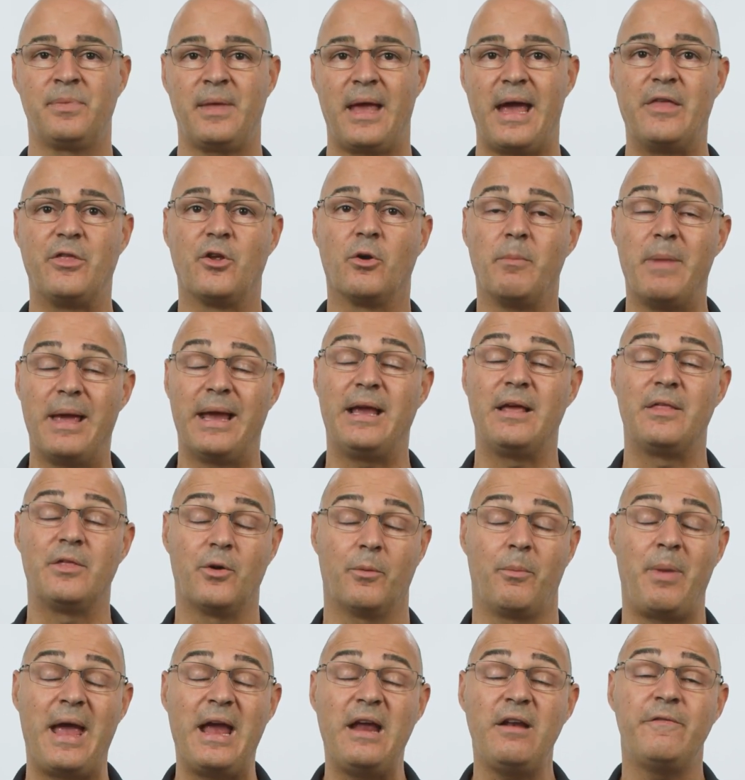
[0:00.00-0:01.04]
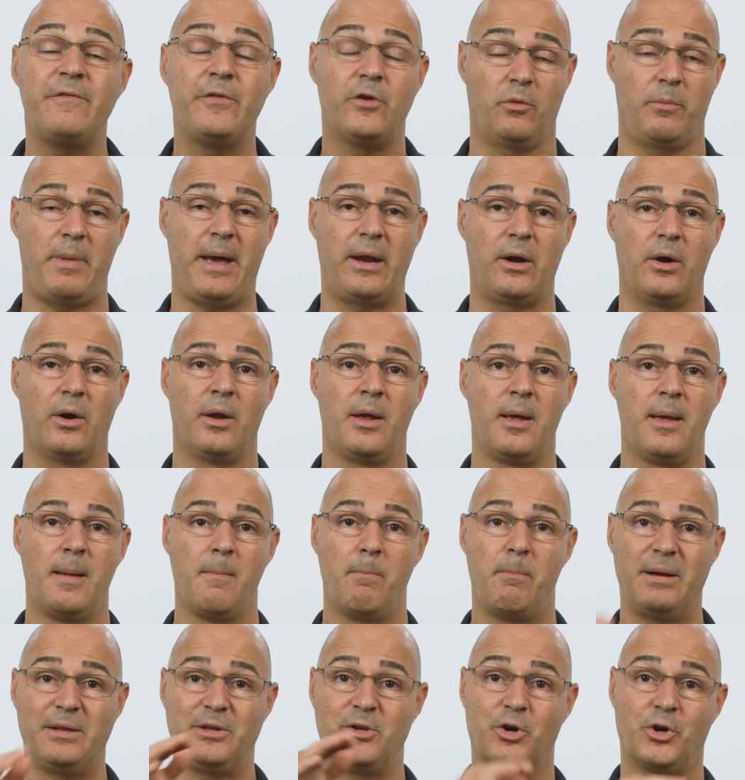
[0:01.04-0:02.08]
and they're making their pain feel better,
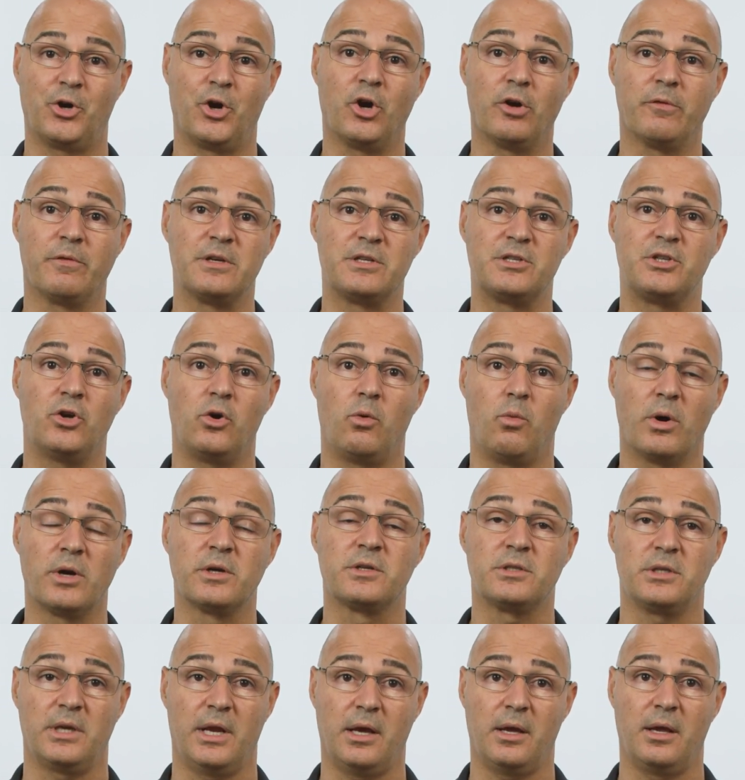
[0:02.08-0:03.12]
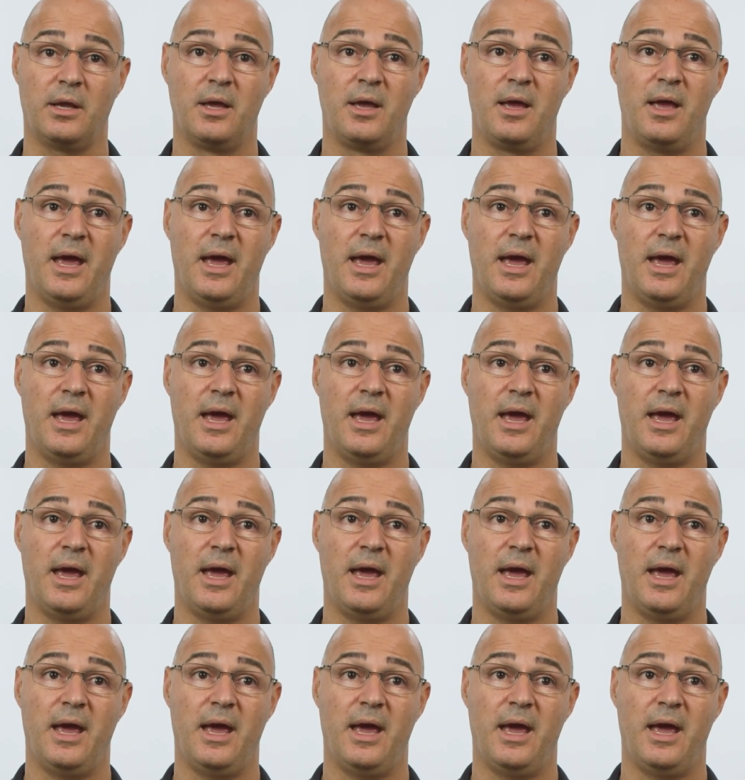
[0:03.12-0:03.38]
but their curve is still worsening,